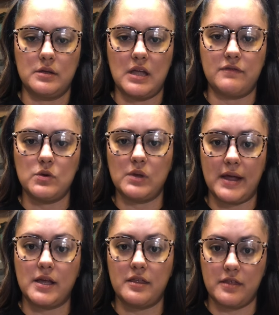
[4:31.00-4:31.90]
if you
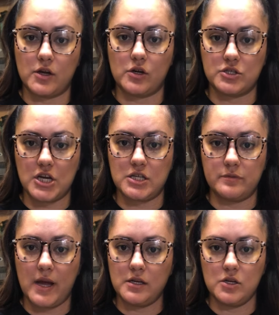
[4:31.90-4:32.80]
like a thicker
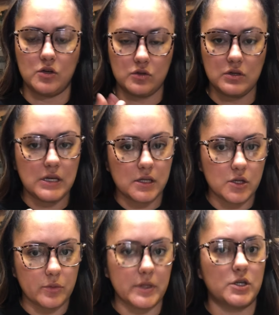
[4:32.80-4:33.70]
change pad, you know, you need a
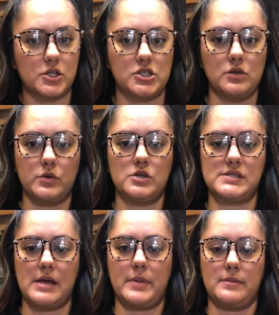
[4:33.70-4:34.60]
little bit of cushion when you
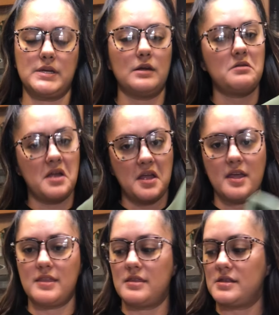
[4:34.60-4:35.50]
set baby down,
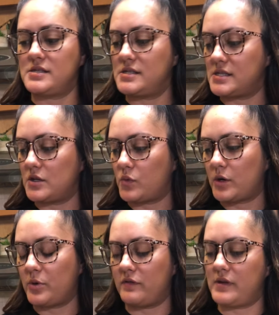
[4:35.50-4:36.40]
then this is gonna
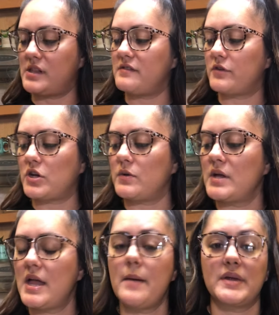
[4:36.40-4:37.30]
work perfectly for you.
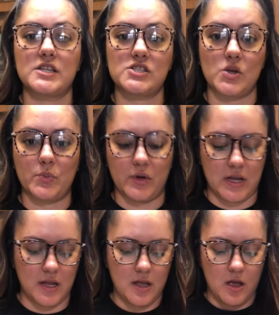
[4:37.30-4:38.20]
But it's so
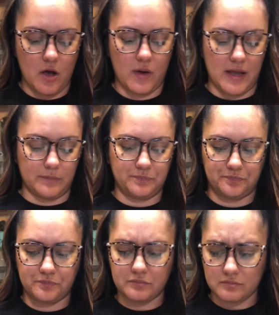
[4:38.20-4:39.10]
pretty. Okay,
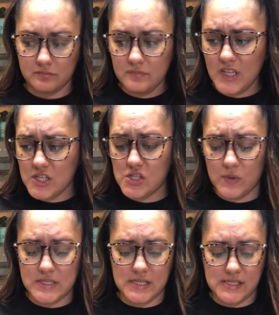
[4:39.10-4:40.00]

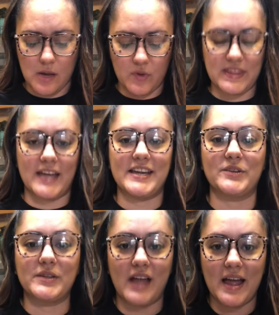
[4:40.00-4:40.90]
so it does come with that.
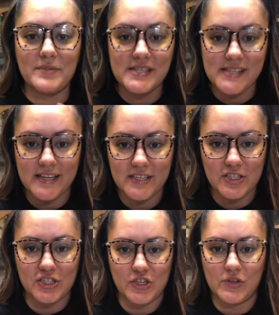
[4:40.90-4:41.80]
Now I'm excited
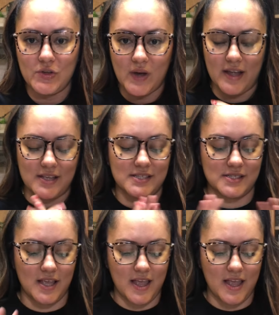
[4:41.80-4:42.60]
to show you guys